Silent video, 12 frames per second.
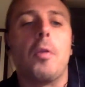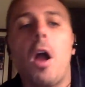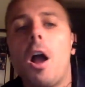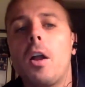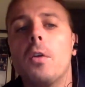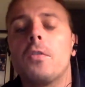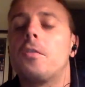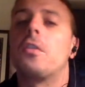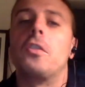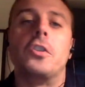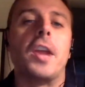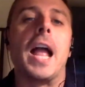The Broncos
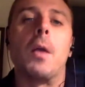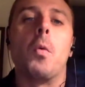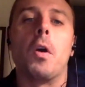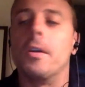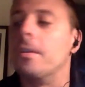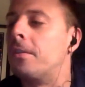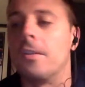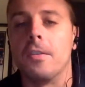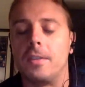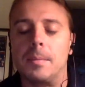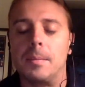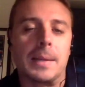versus the Jaguars
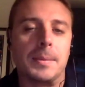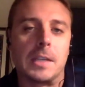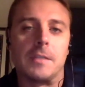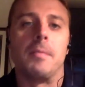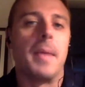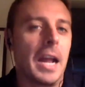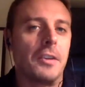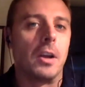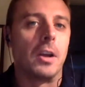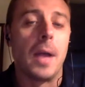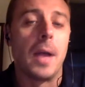seem like much of a matchup.